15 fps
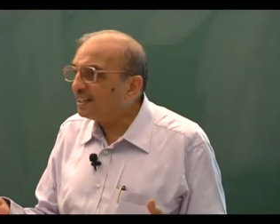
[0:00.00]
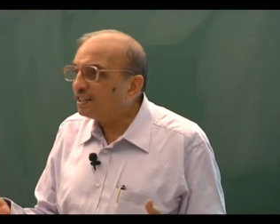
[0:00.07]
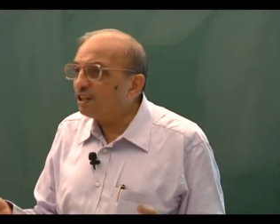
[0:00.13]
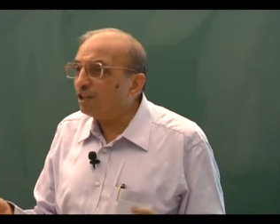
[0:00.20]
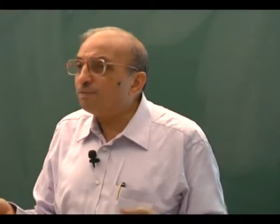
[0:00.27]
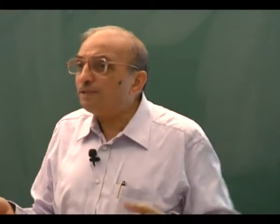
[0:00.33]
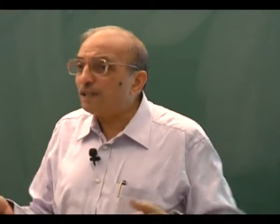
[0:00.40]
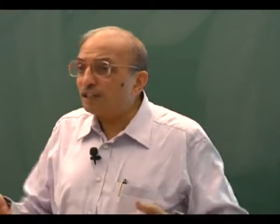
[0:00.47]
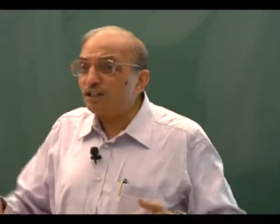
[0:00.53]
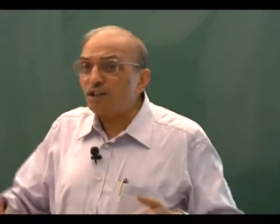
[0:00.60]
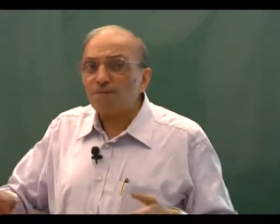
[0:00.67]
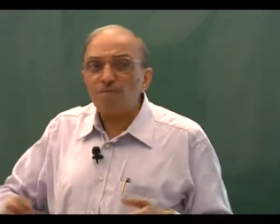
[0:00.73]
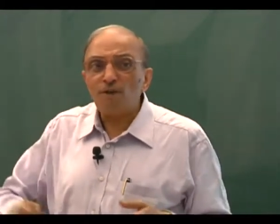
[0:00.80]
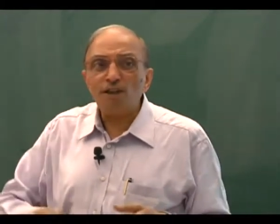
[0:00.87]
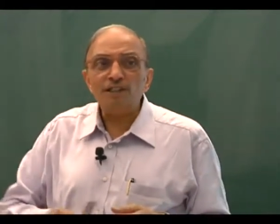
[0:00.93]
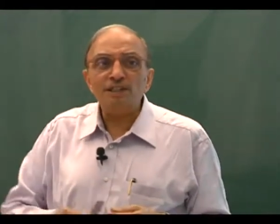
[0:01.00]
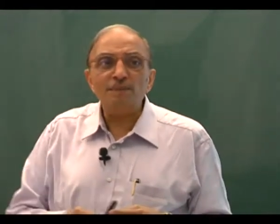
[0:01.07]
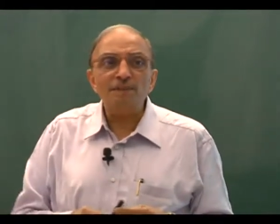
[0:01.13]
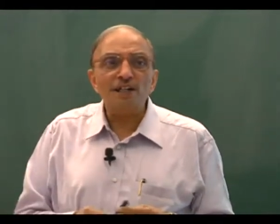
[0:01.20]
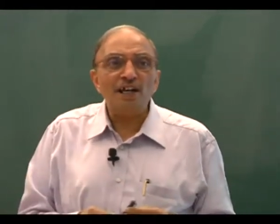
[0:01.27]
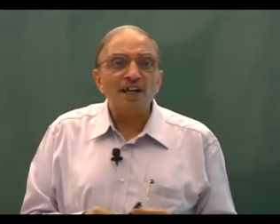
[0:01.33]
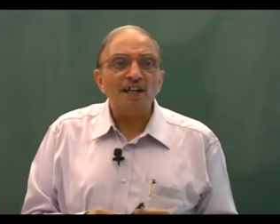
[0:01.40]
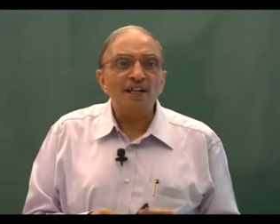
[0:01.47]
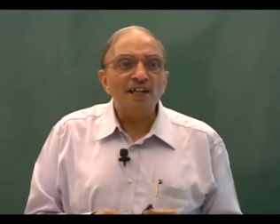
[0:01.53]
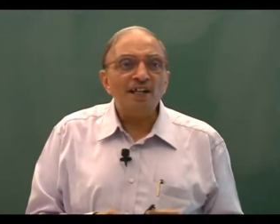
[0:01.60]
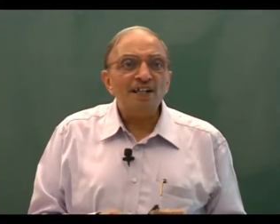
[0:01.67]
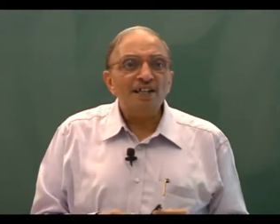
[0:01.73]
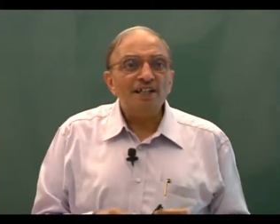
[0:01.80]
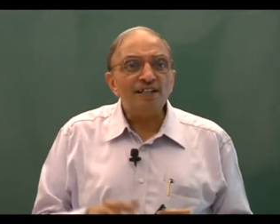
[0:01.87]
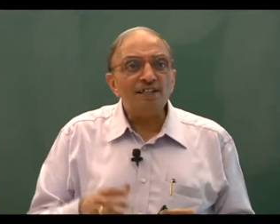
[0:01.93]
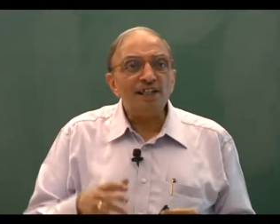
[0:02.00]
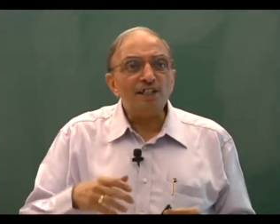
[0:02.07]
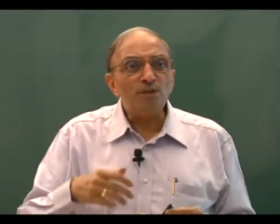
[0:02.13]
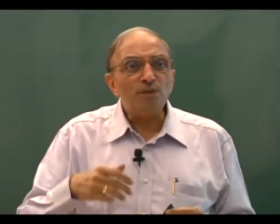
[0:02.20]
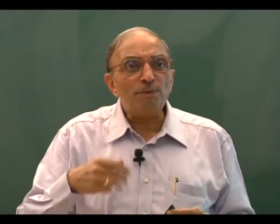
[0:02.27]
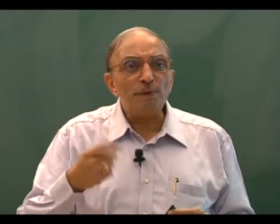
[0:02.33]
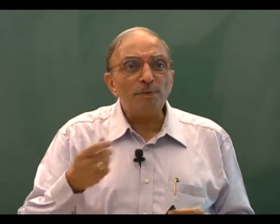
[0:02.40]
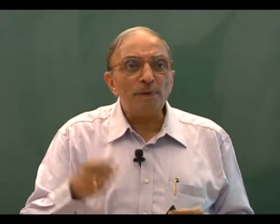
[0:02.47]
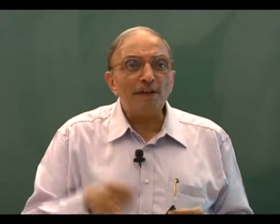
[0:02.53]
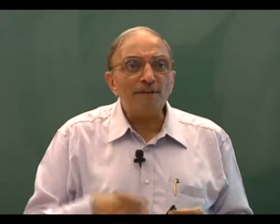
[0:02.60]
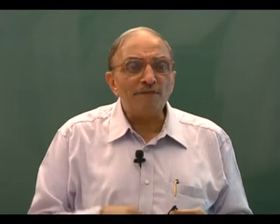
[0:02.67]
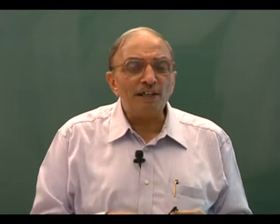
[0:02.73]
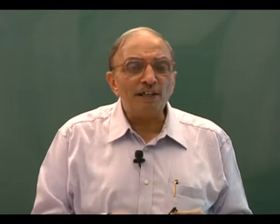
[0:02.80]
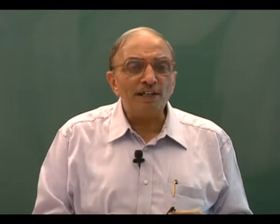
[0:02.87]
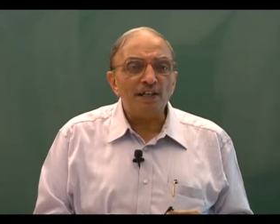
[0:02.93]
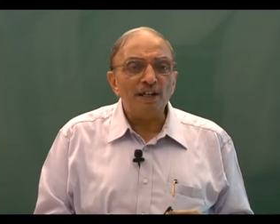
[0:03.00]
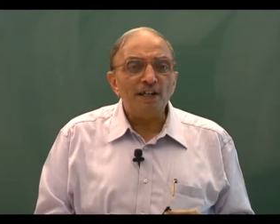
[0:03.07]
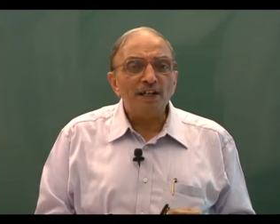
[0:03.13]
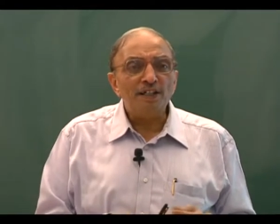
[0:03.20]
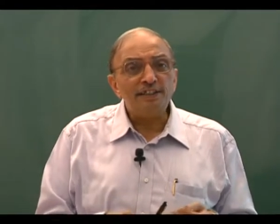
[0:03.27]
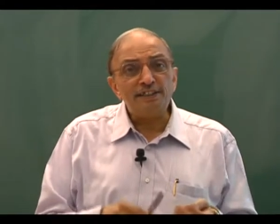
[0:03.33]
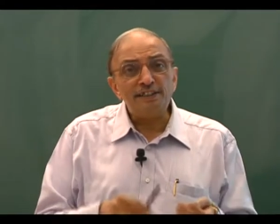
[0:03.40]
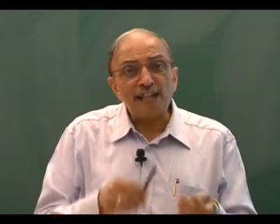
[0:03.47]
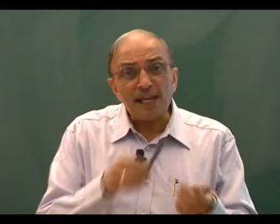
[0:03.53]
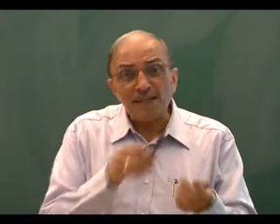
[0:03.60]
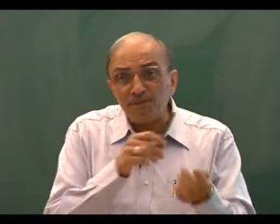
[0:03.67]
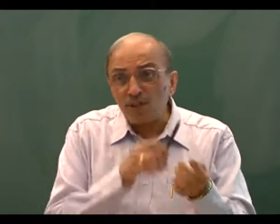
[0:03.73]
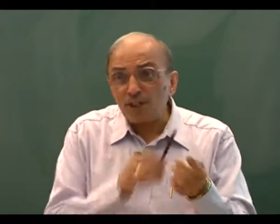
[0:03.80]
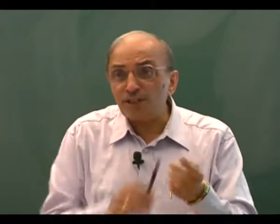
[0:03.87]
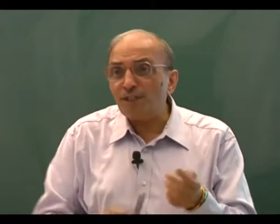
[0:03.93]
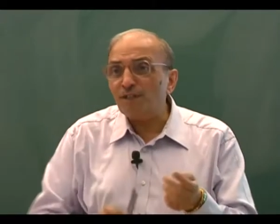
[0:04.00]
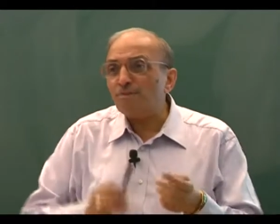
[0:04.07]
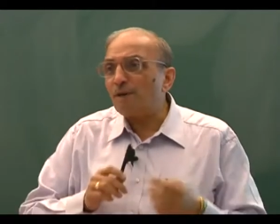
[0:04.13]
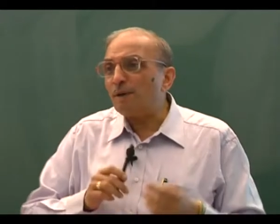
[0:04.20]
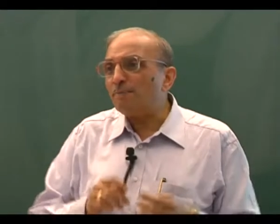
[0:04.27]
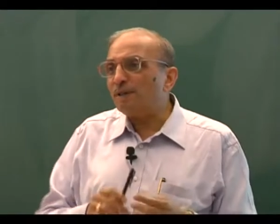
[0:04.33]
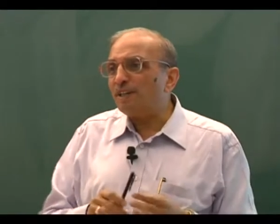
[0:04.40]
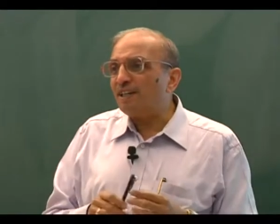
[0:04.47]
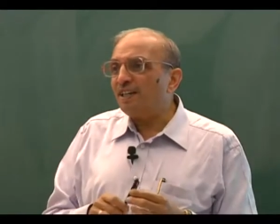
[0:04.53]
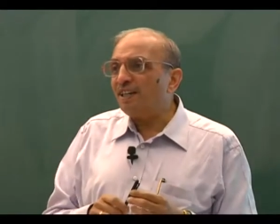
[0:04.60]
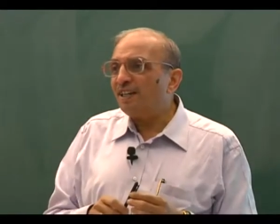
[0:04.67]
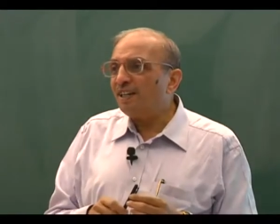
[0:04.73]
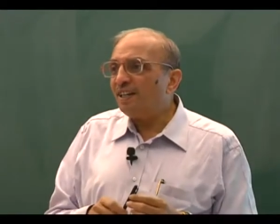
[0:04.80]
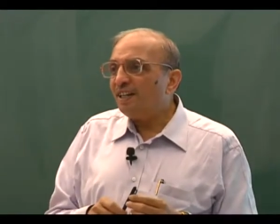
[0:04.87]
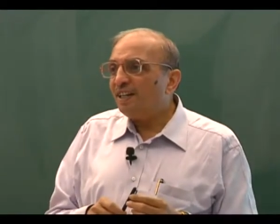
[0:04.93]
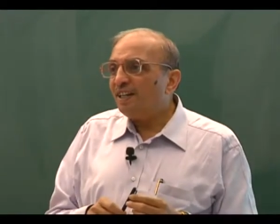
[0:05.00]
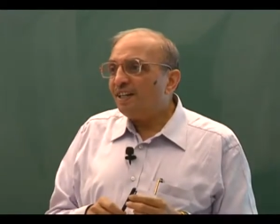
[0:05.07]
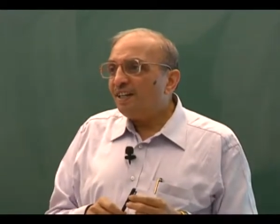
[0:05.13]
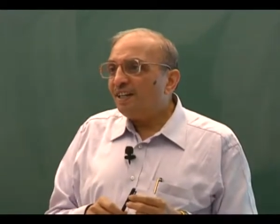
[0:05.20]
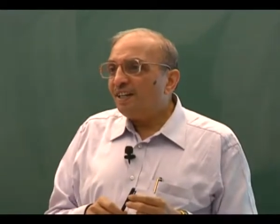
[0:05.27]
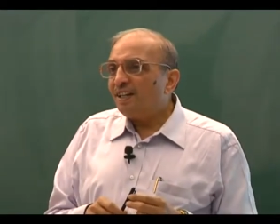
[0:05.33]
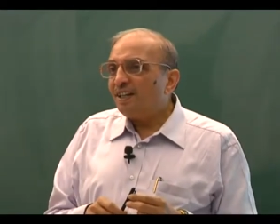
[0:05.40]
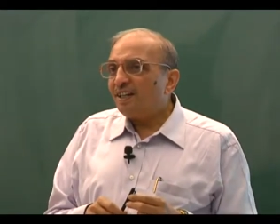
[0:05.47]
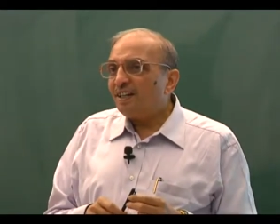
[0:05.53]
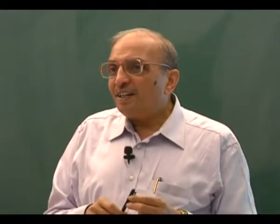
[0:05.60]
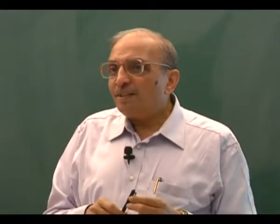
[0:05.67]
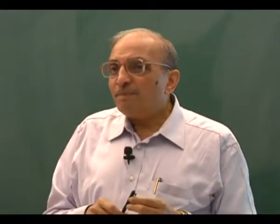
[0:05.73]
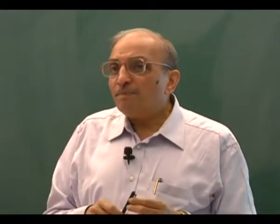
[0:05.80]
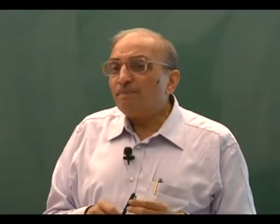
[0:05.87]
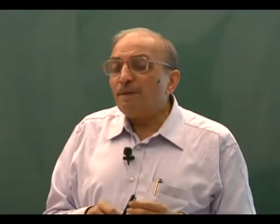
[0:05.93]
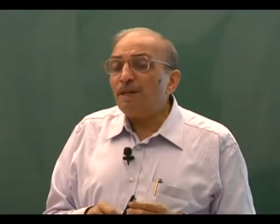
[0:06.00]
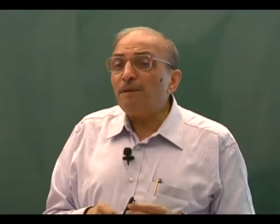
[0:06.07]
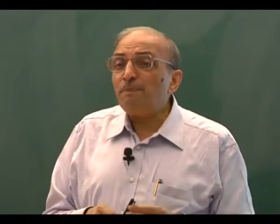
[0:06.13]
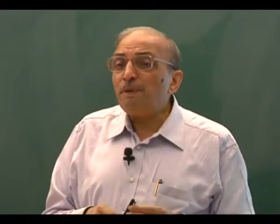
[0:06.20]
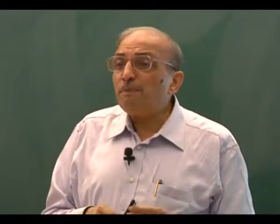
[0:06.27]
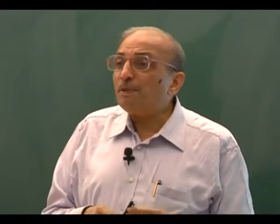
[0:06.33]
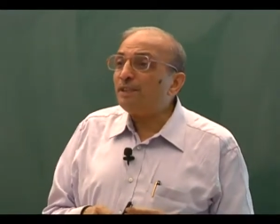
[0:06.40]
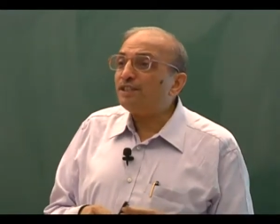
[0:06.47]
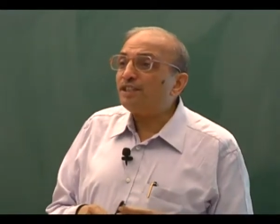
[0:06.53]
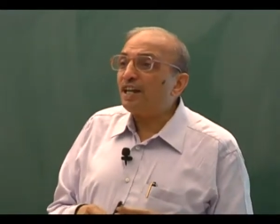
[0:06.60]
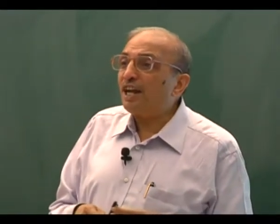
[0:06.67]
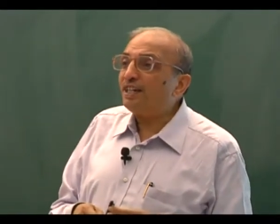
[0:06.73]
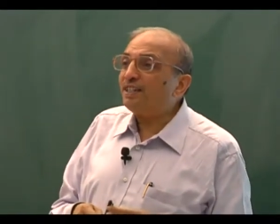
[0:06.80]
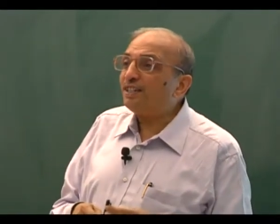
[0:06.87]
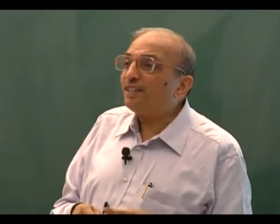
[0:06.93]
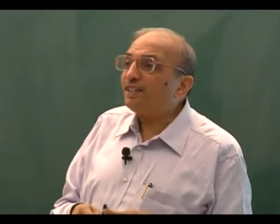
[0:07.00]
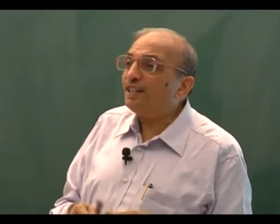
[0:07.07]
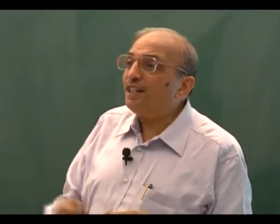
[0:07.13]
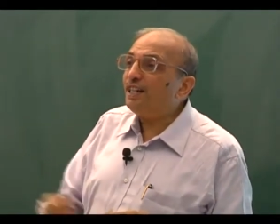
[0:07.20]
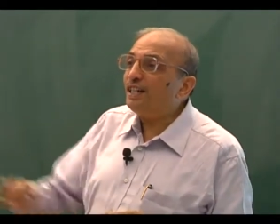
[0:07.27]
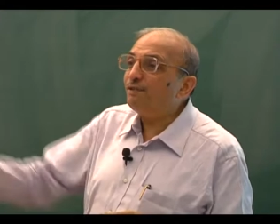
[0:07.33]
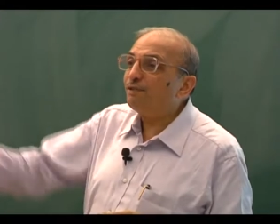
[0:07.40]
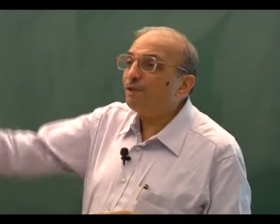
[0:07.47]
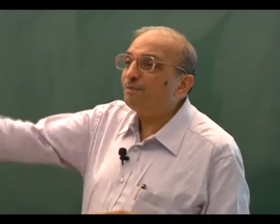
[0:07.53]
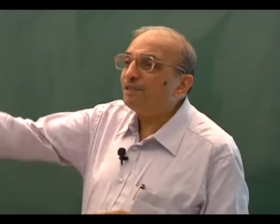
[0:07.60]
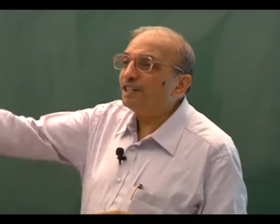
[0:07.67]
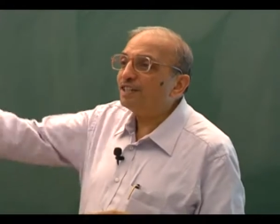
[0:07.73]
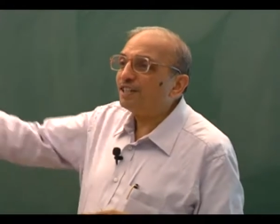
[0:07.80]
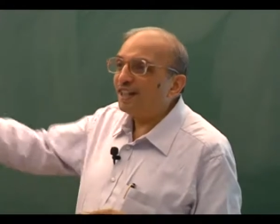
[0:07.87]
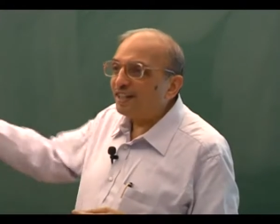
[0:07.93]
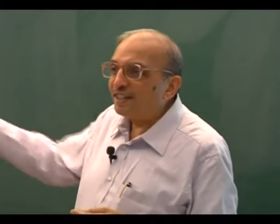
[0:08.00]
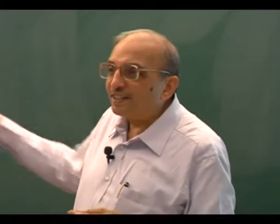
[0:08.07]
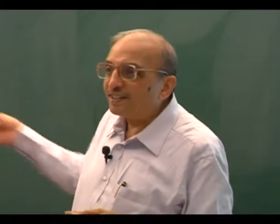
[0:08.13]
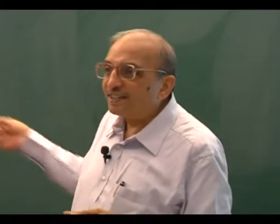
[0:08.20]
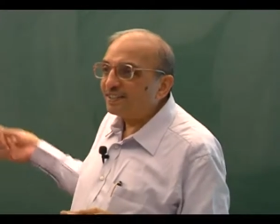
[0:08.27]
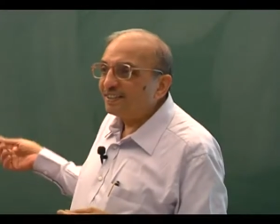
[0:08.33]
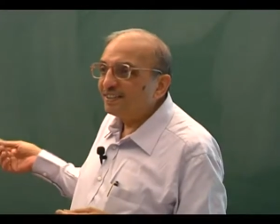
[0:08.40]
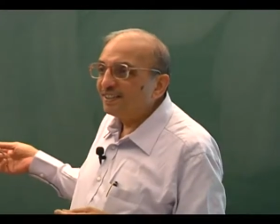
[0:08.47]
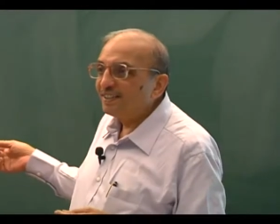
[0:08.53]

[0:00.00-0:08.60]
The objective of mock seminar is that you prepare well, time yourself properly, many people start reading from the slides.